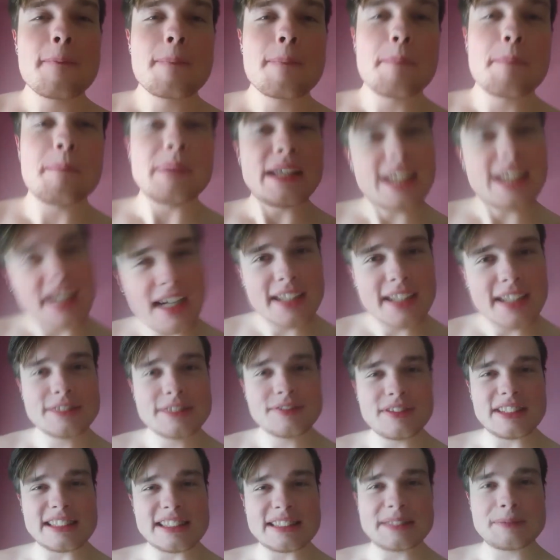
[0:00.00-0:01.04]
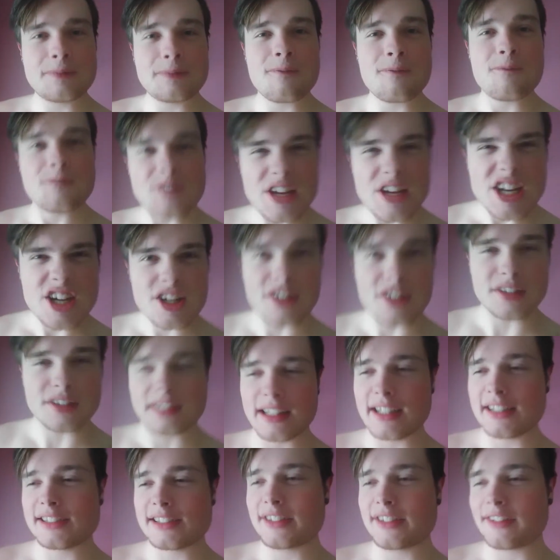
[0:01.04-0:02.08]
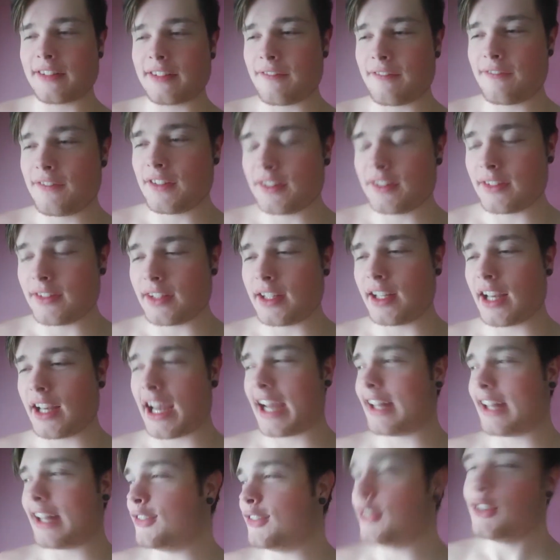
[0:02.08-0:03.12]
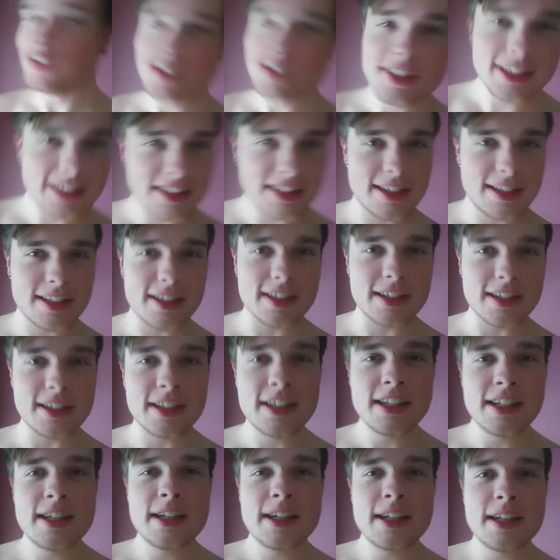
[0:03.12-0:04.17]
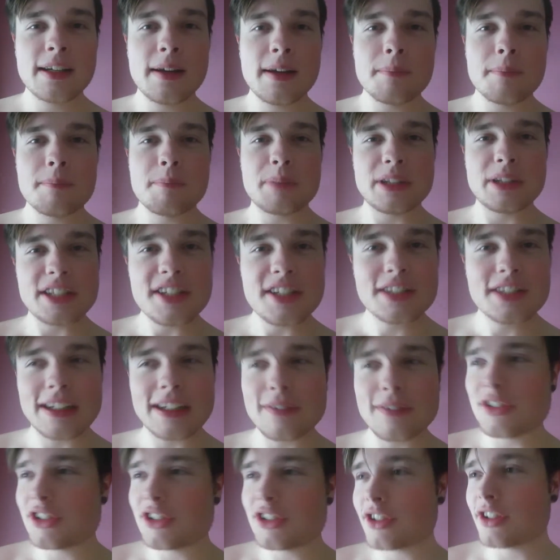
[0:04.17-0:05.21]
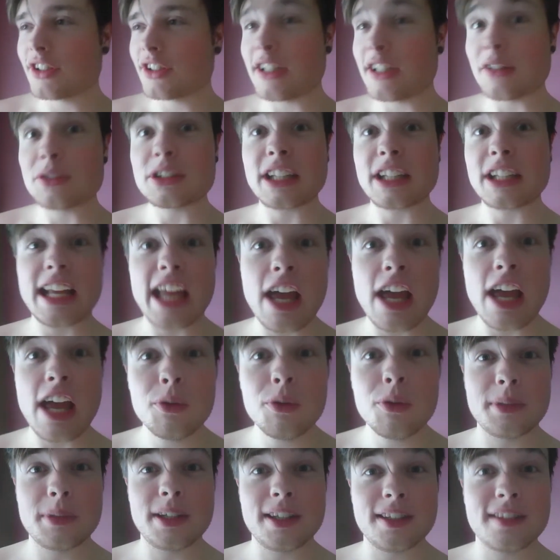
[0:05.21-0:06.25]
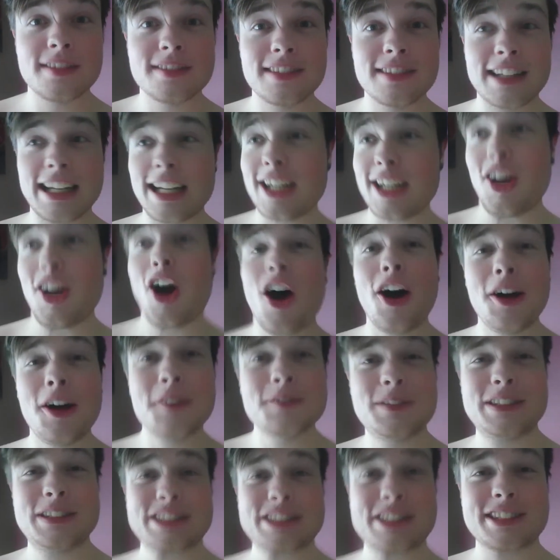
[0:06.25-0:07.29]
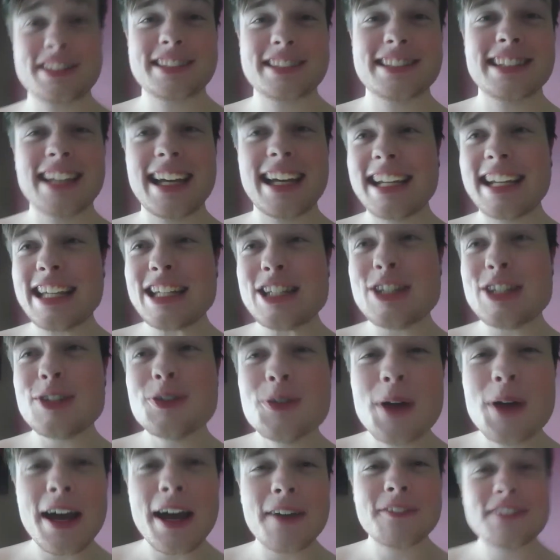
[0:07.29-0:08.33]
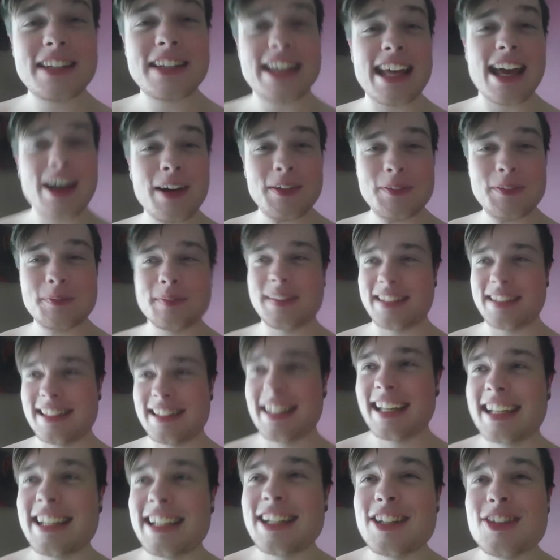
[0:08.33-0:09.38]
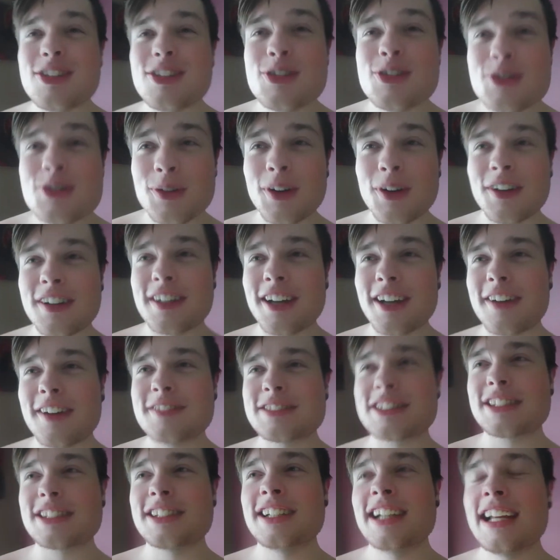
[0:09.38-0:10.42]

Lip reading: because of this fear that I started feeling, I looked at the police officer and I was like, help me. Like, officer, like, you have to help me. Like, you are an officer.